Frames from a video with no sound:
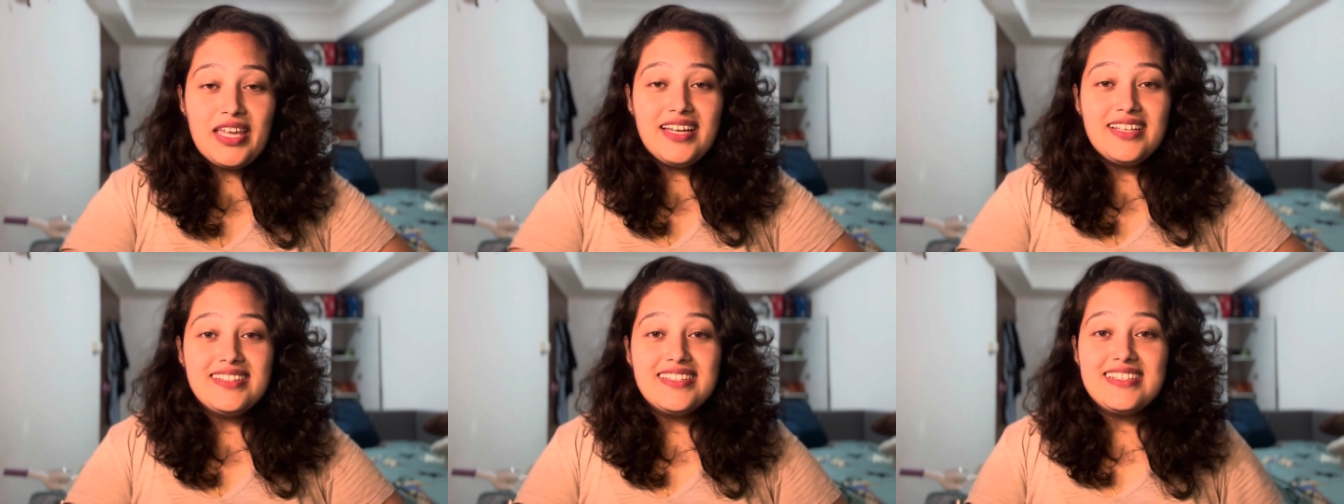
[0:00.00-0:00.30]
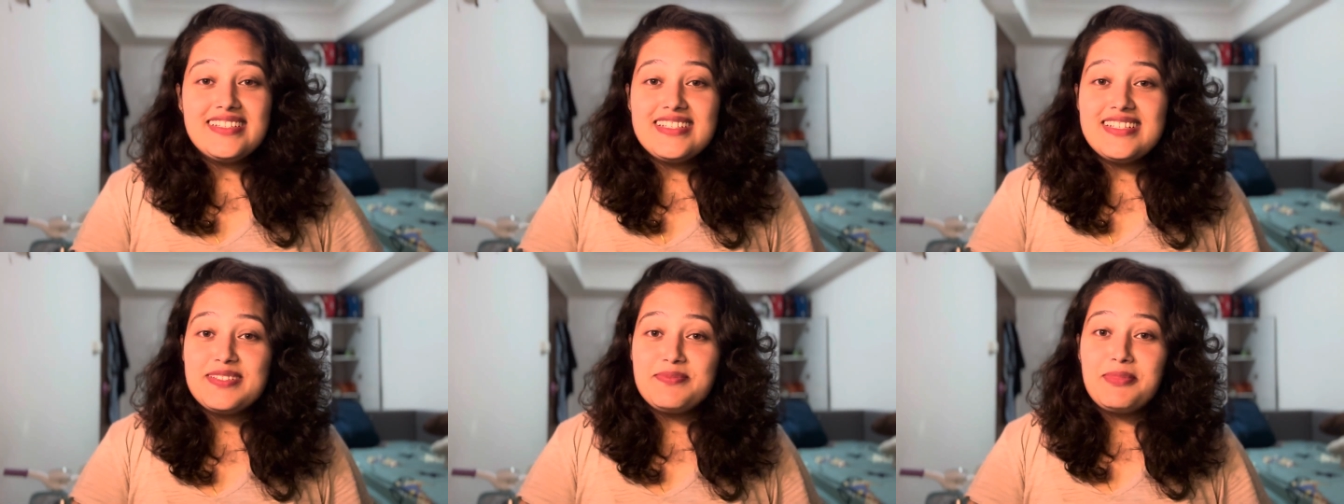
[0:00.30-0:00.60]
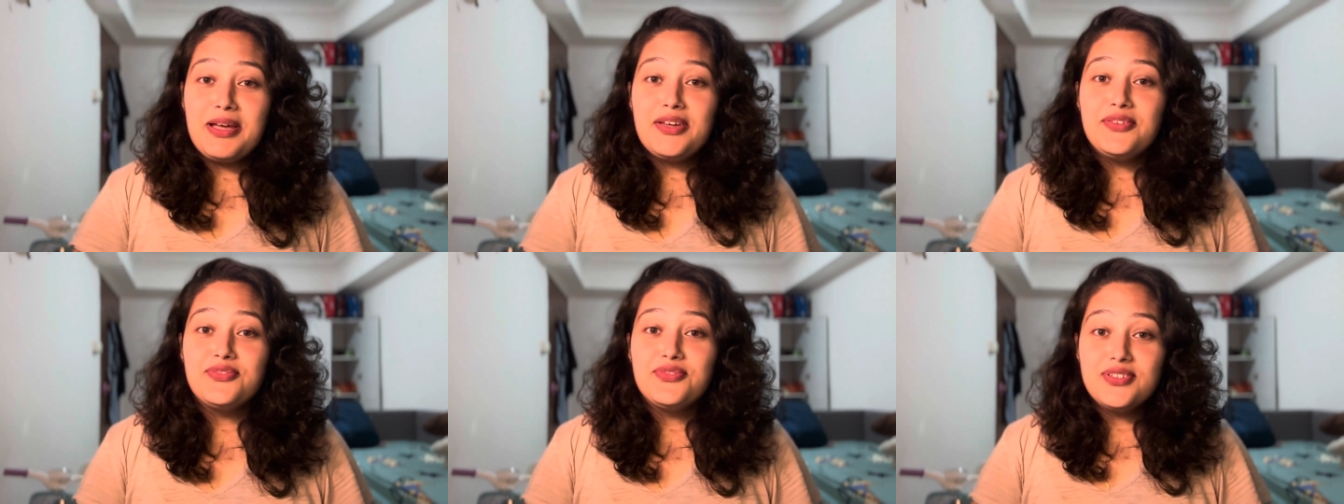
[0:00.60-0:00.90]
This is
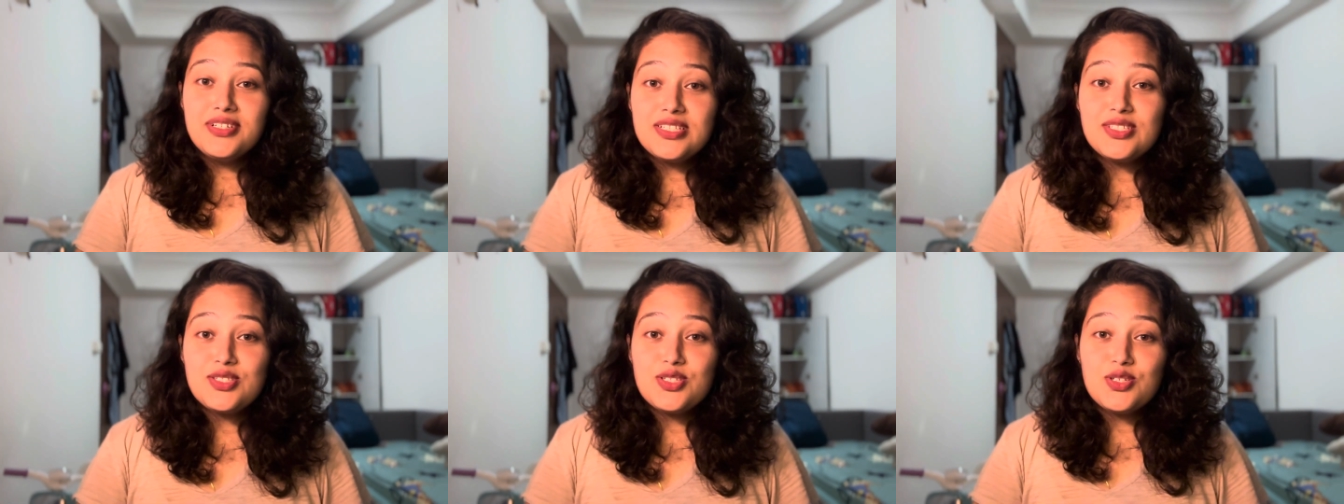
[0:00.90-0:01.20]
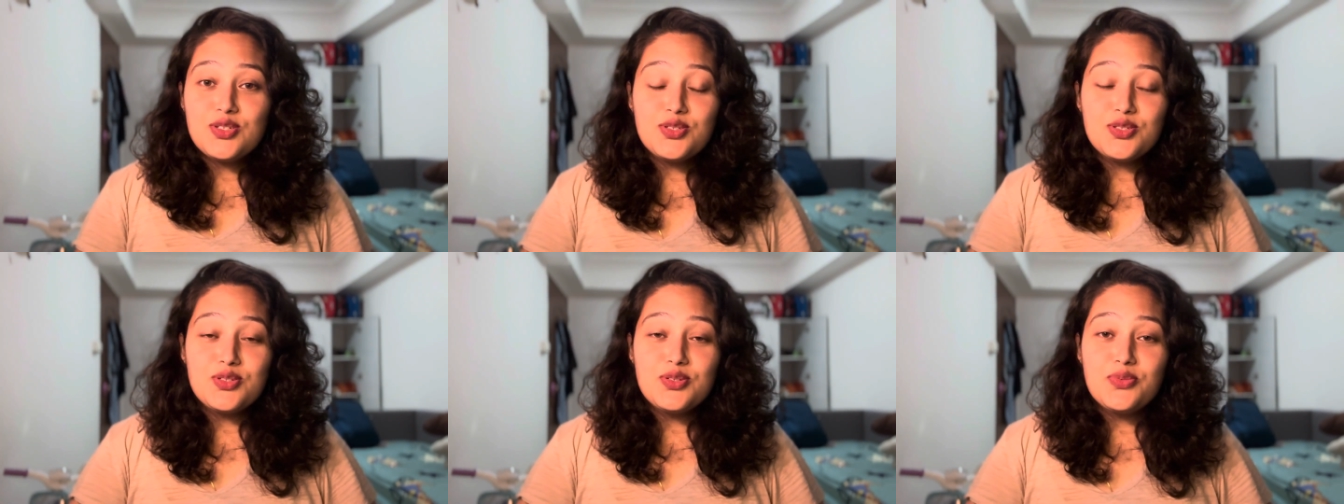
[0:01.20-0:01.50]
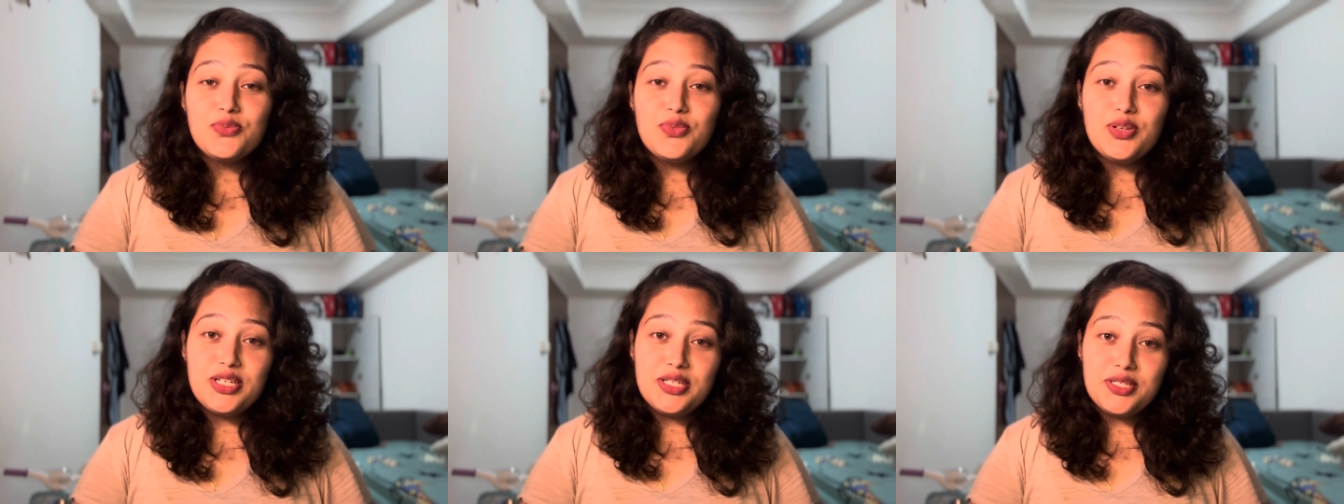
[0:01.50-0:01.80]
my first YouTube
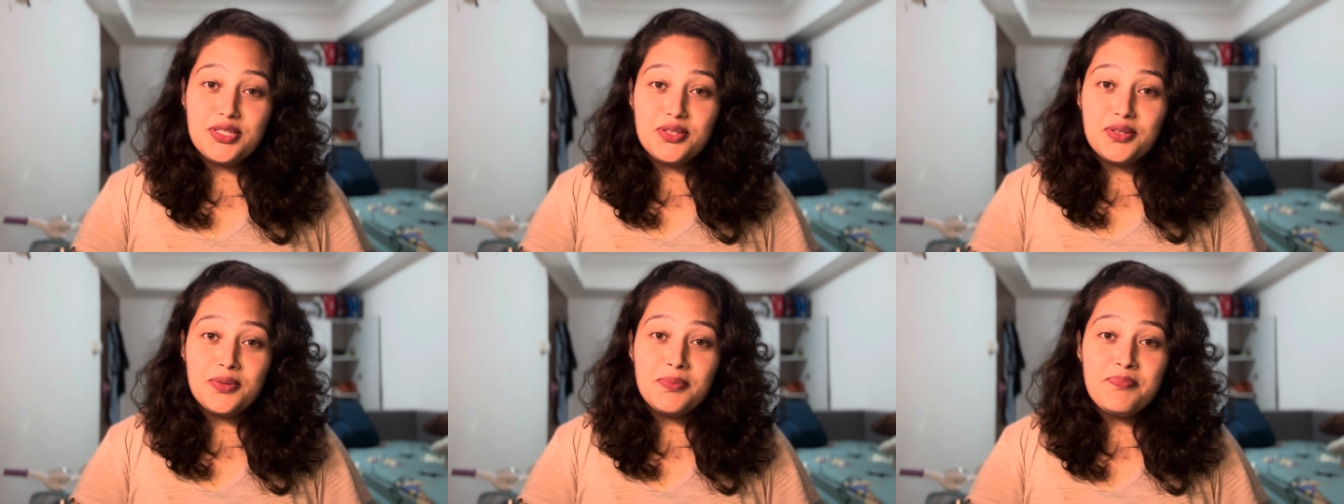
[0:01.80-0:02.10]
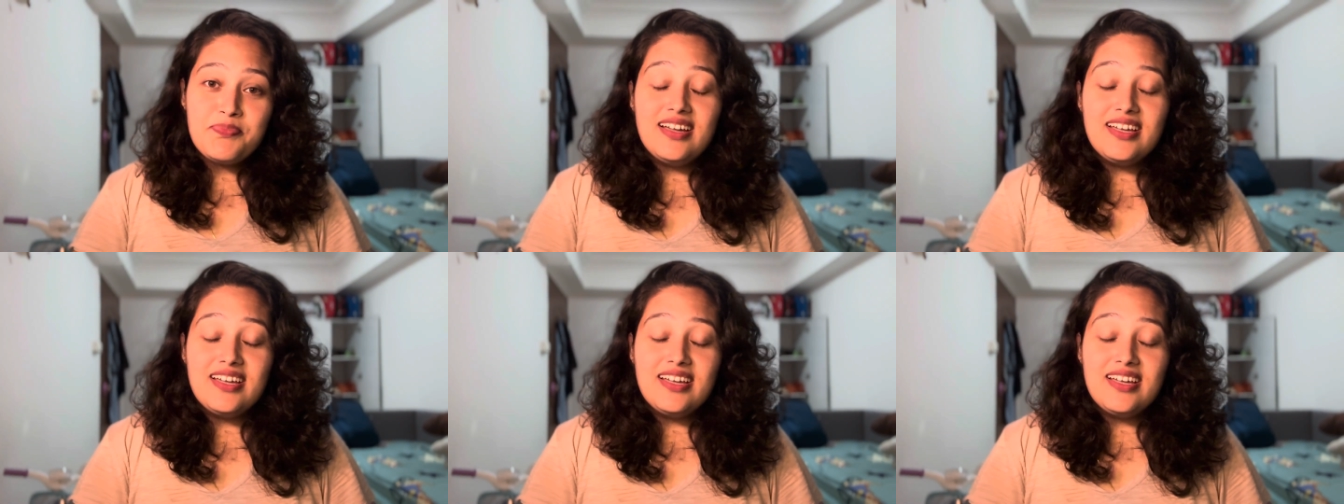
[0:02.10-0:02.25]
video.